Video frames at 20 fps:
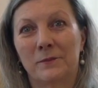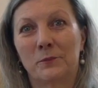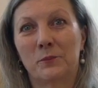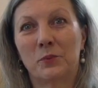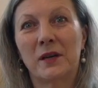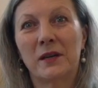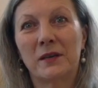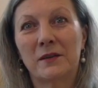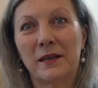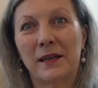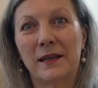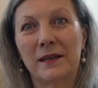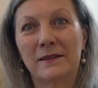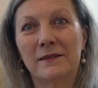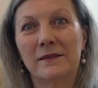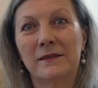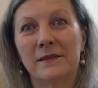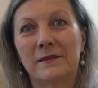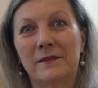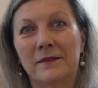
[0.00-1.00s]

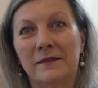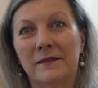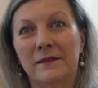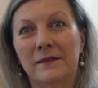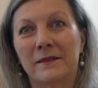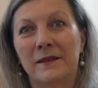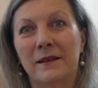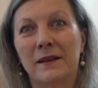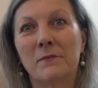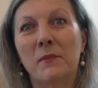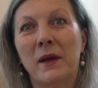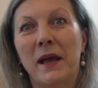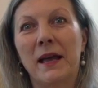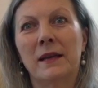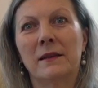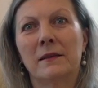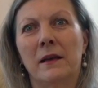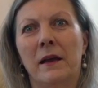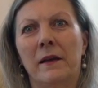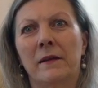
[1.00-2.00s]
Pretend a
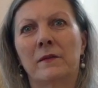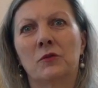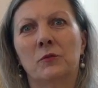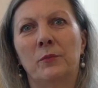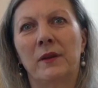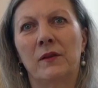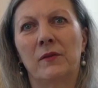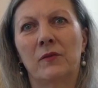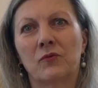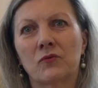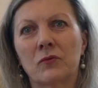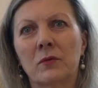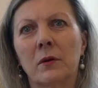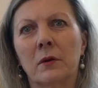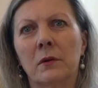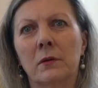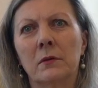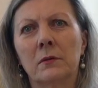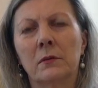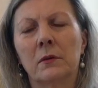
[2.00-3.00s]
man has to be
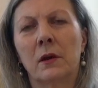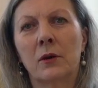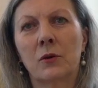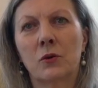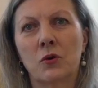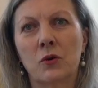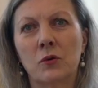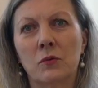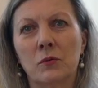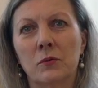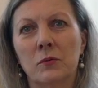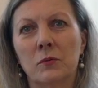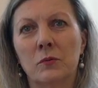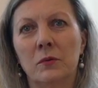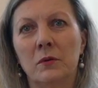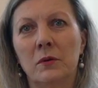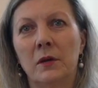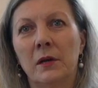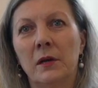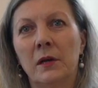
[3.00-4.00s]
strong,
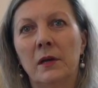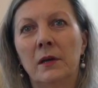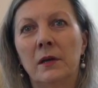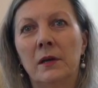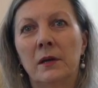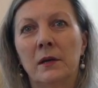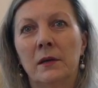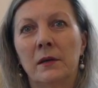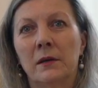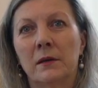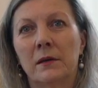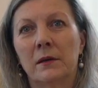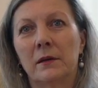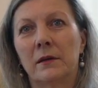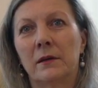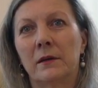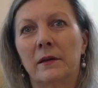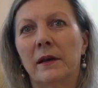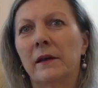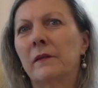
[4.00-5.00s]
cool, uh,
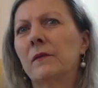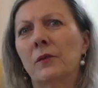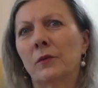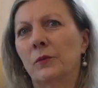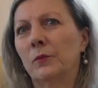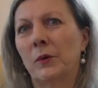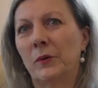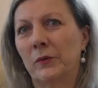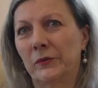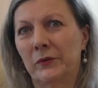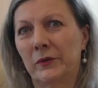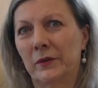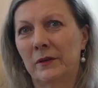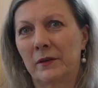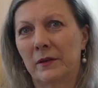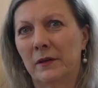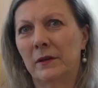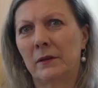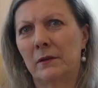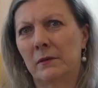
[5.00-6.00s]
and so on.
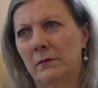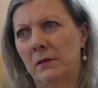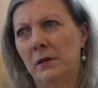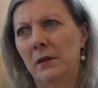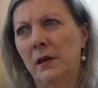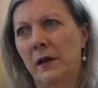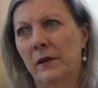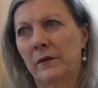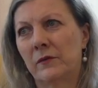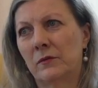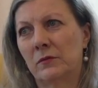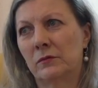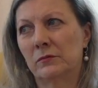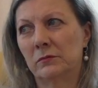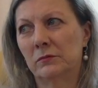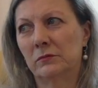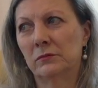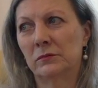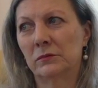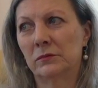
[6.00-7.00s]
Uh, he has
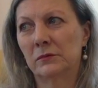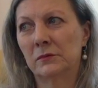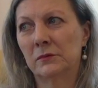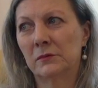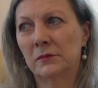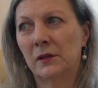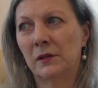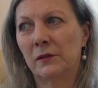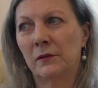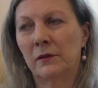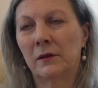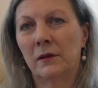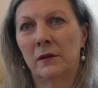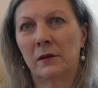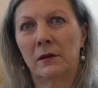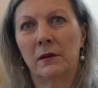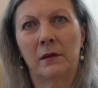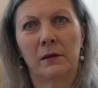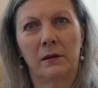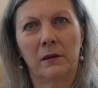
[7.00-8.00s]
to
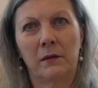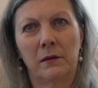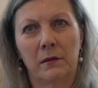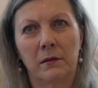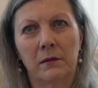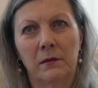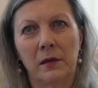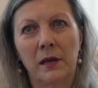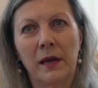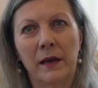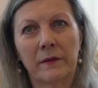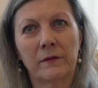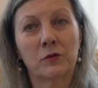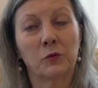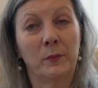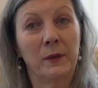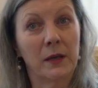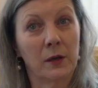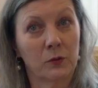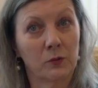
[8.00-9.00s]
uh, he has to
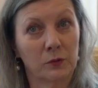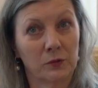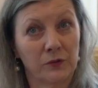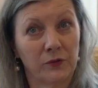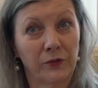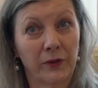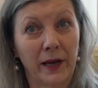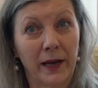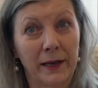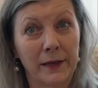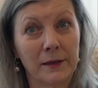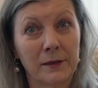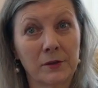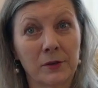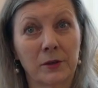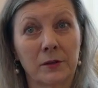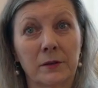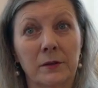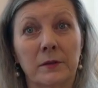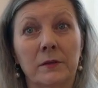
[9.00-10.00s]
be a good
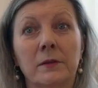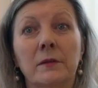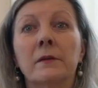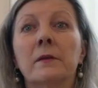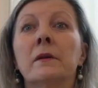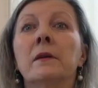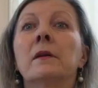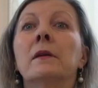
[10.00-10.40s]
fighter,